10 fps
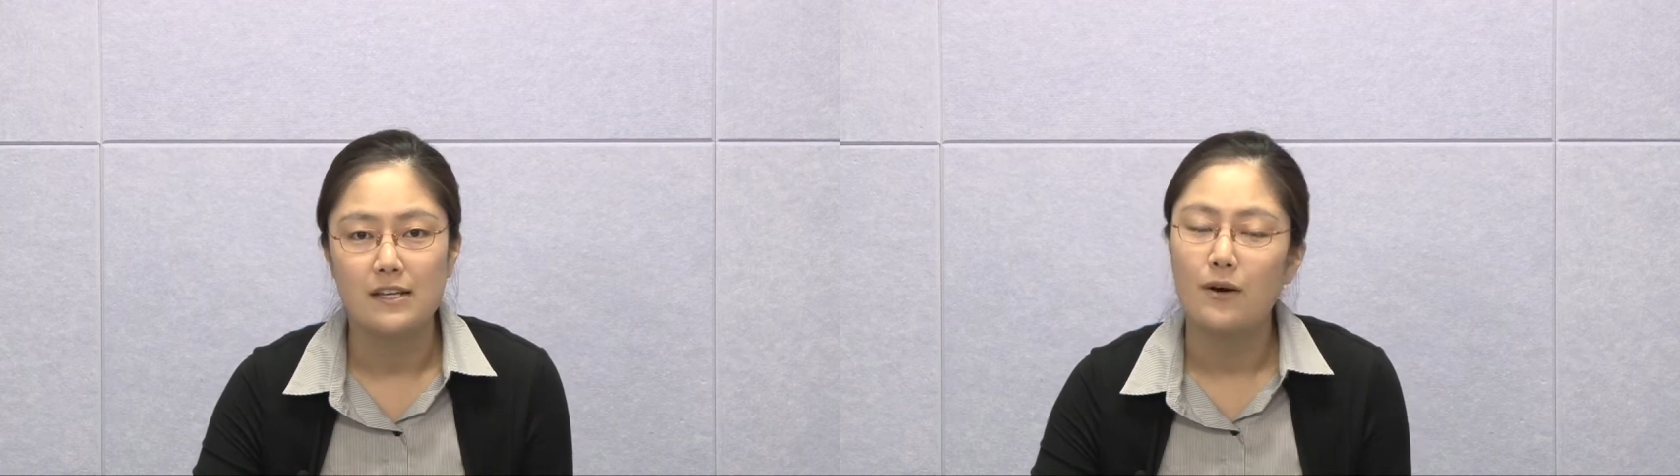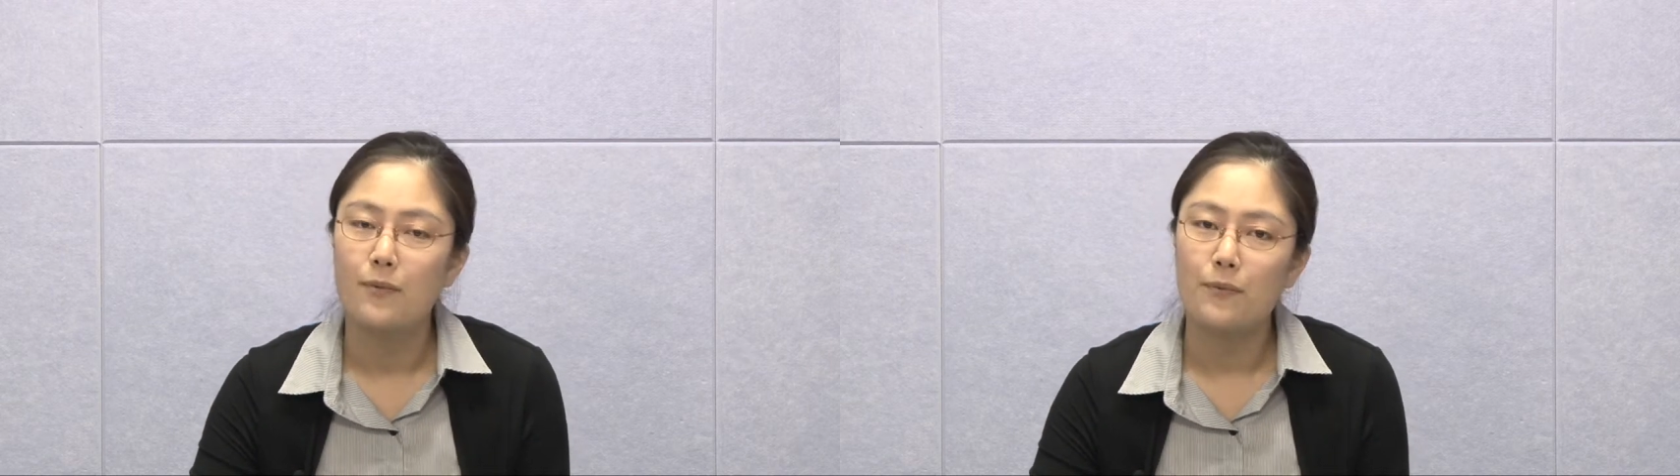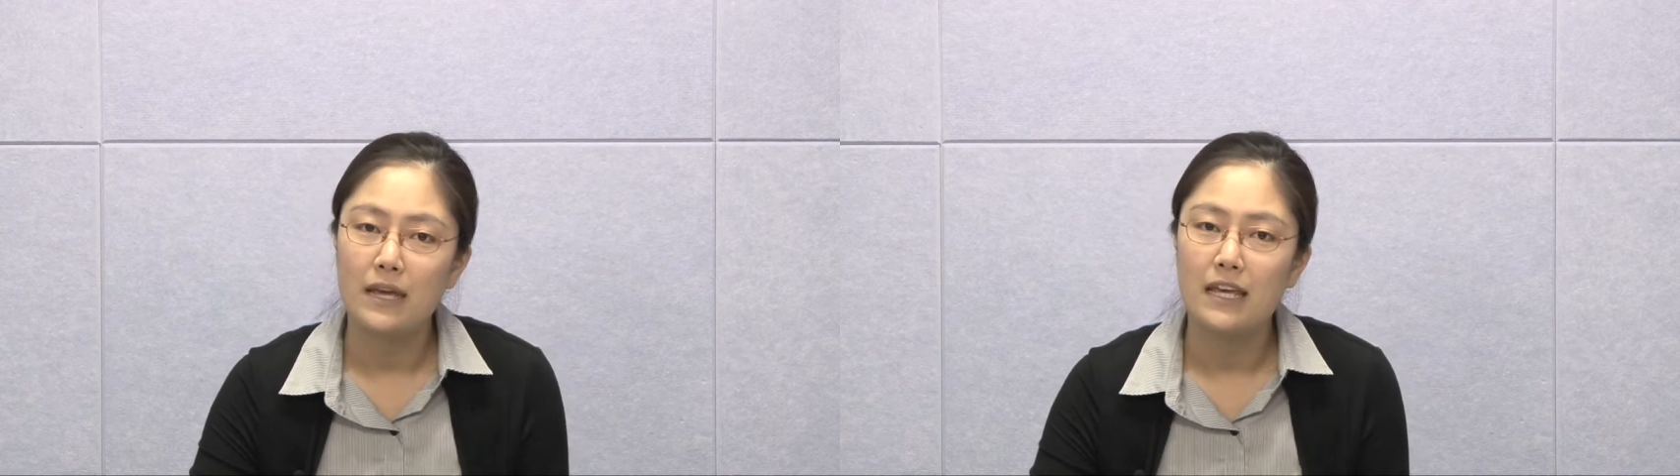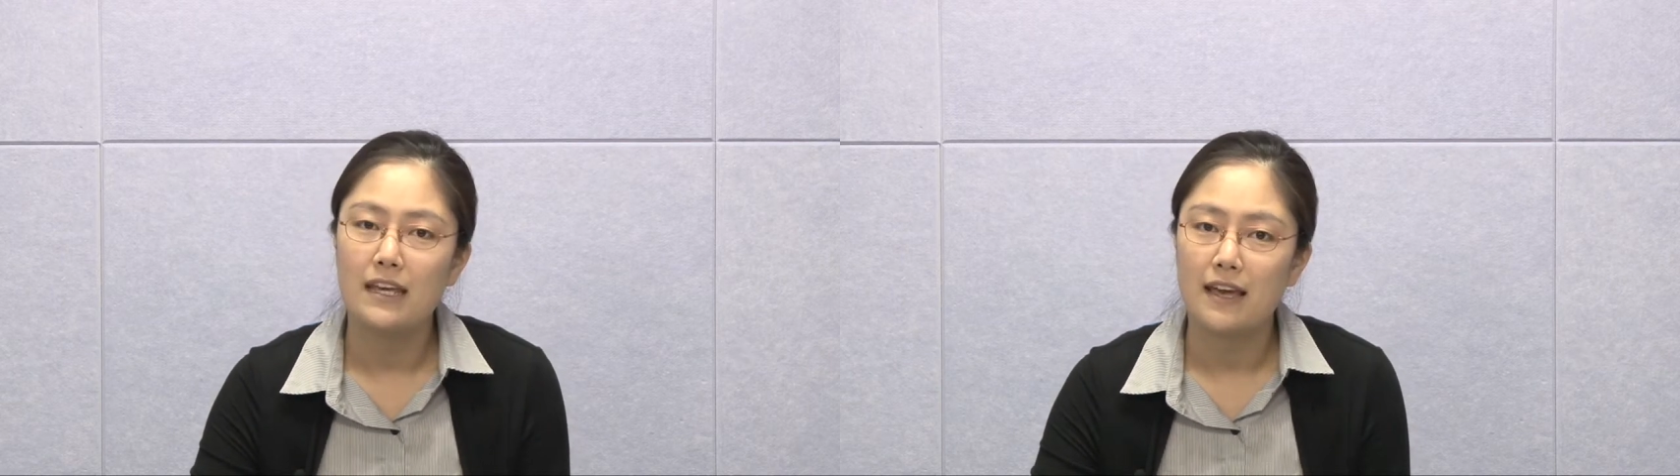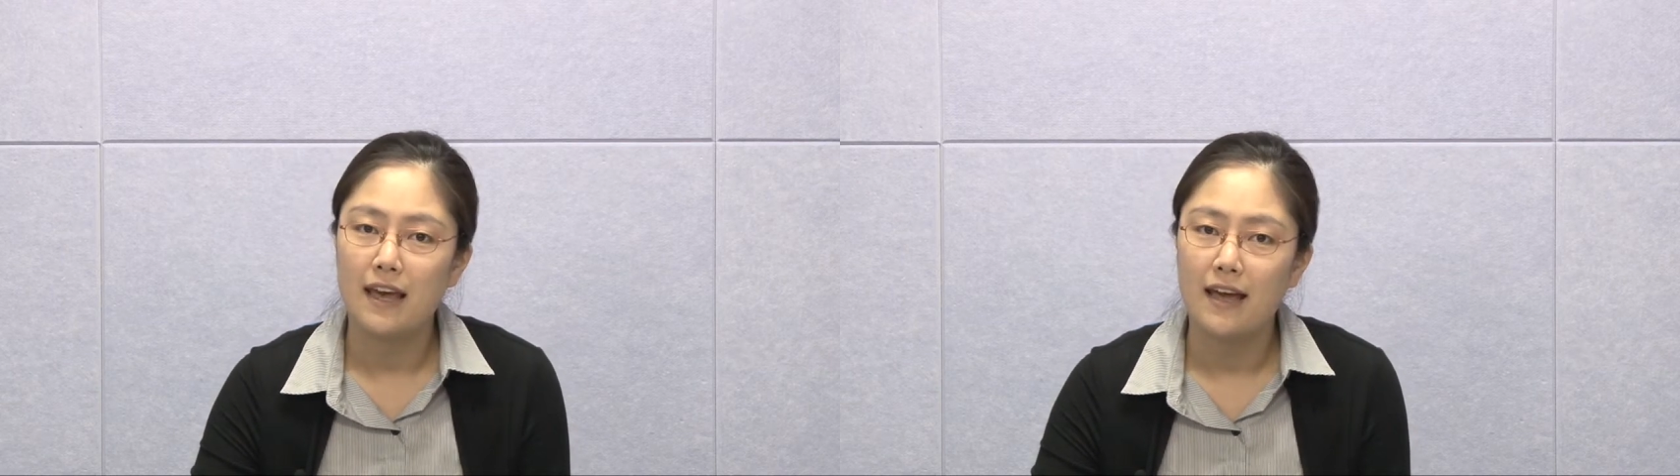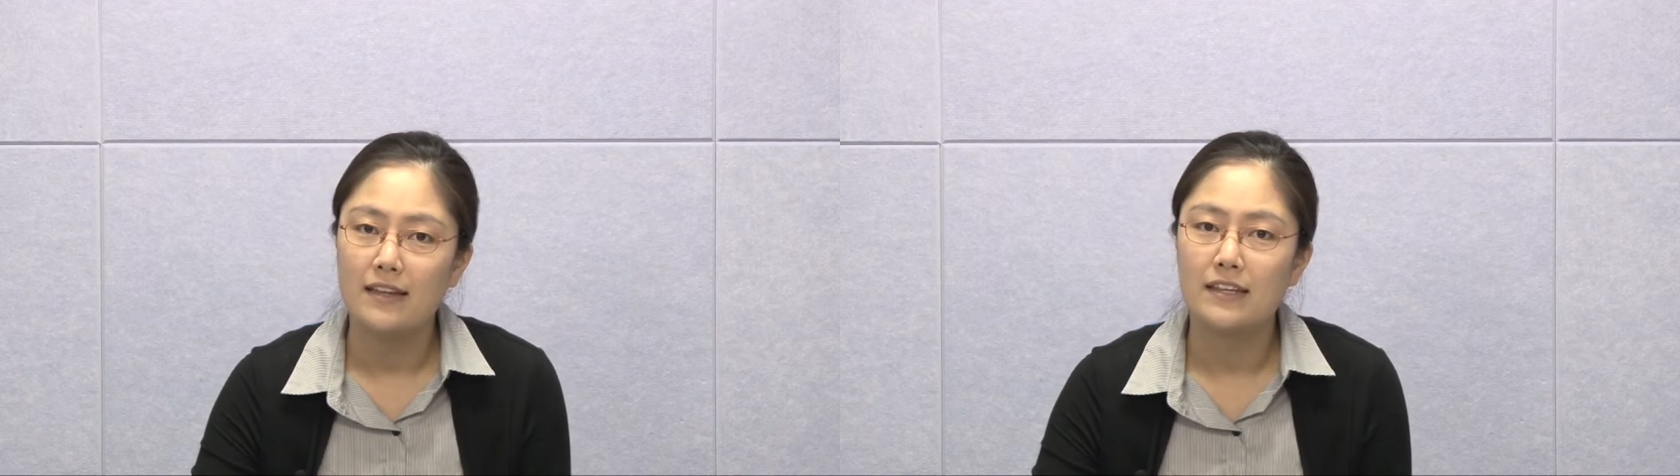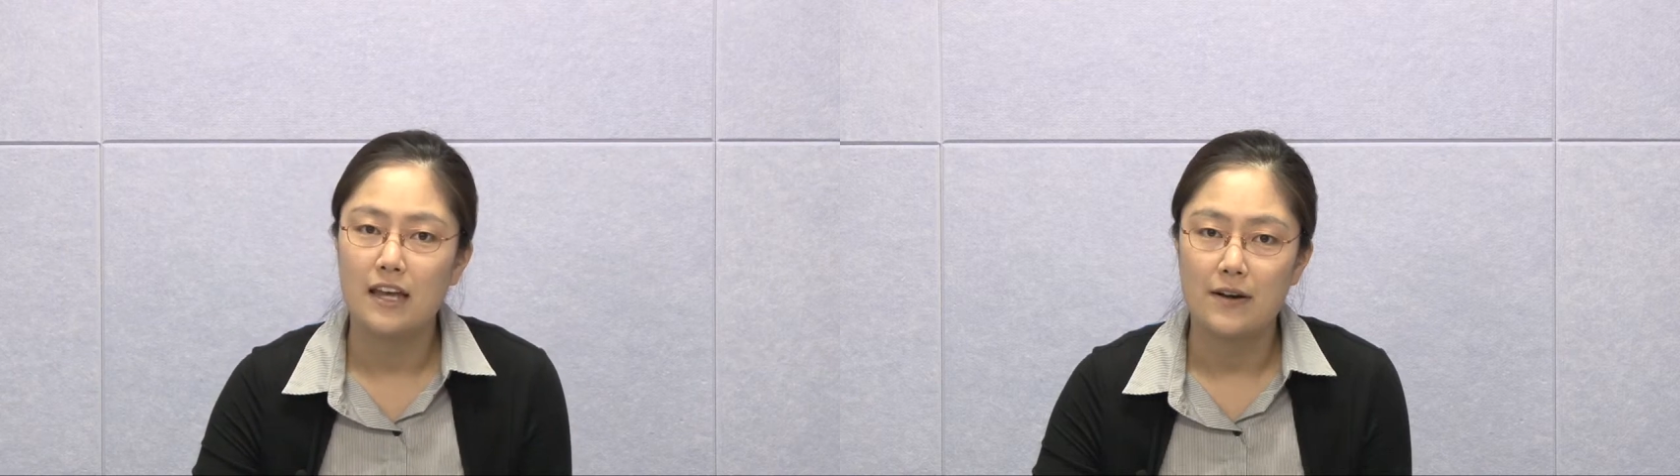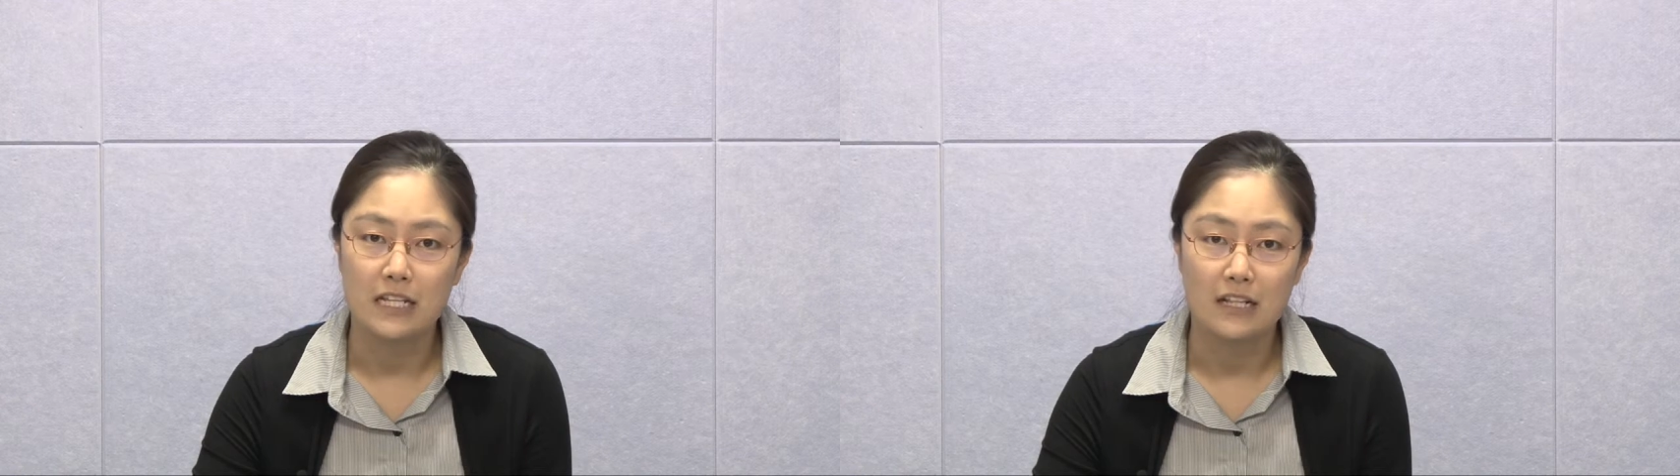we can
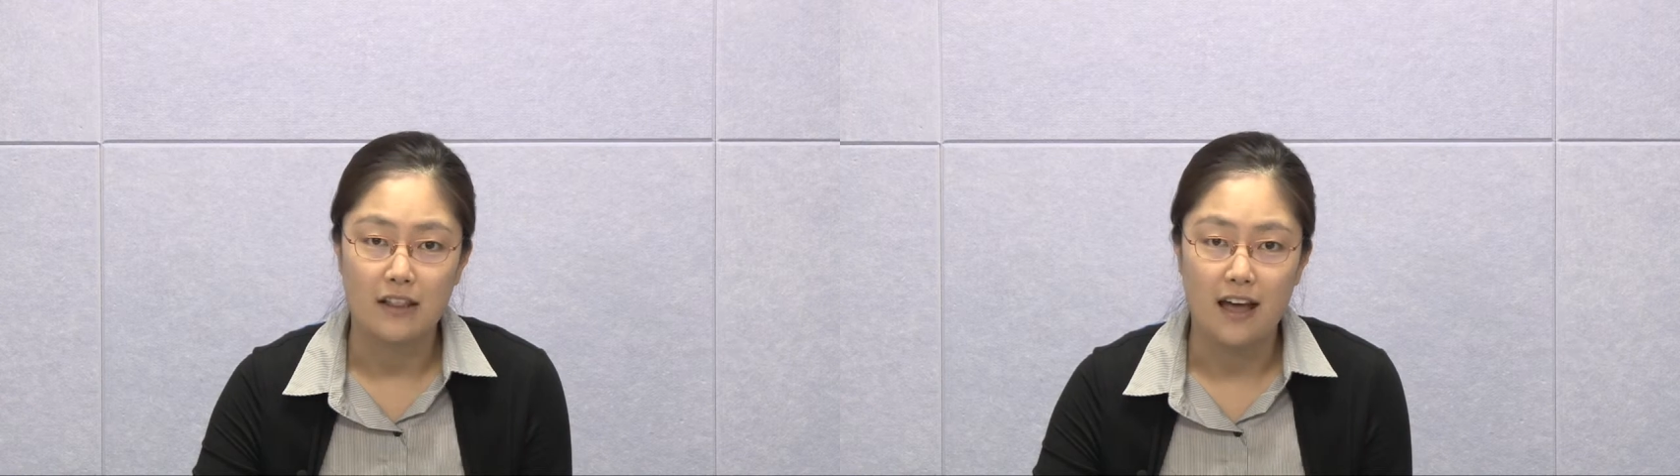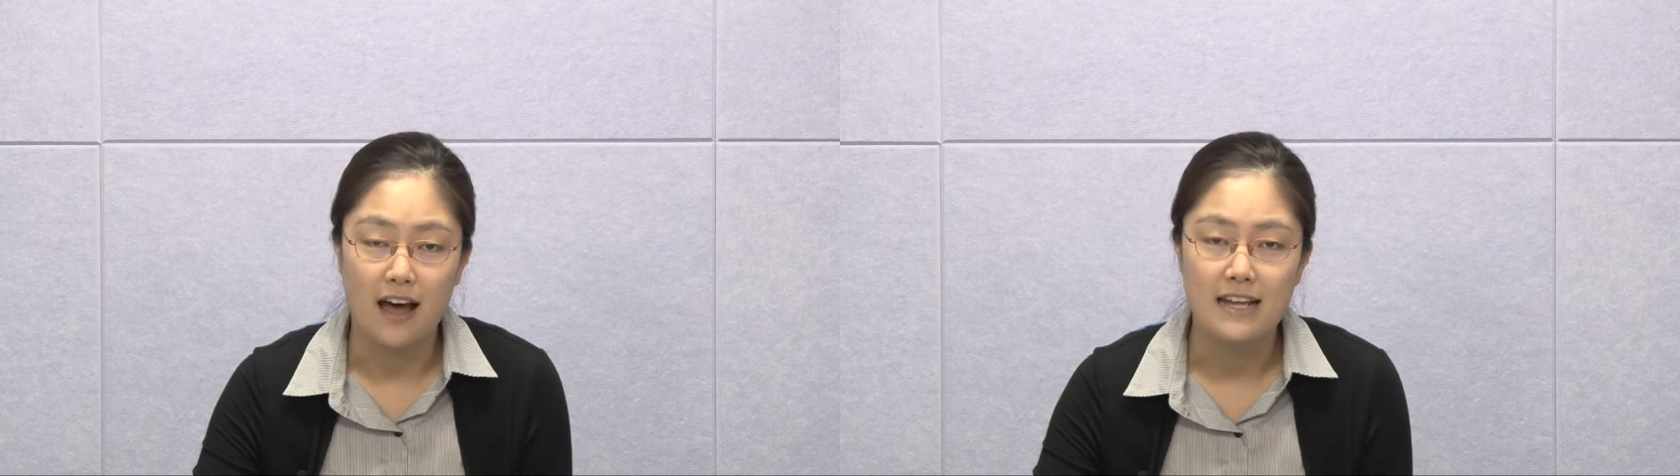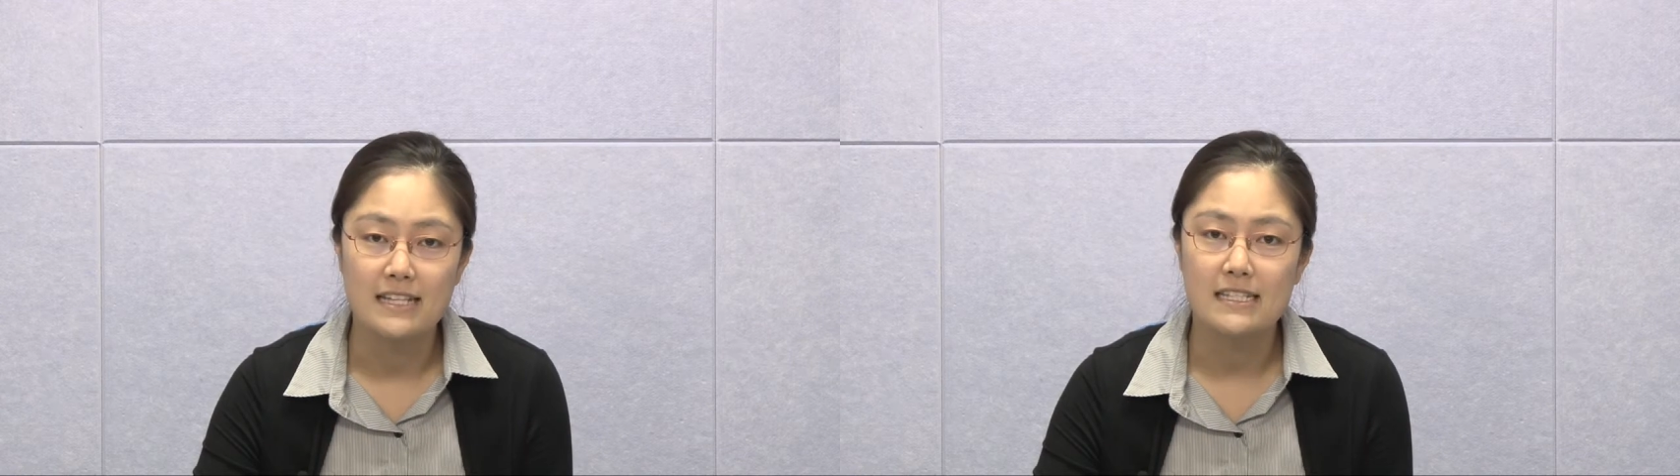characterize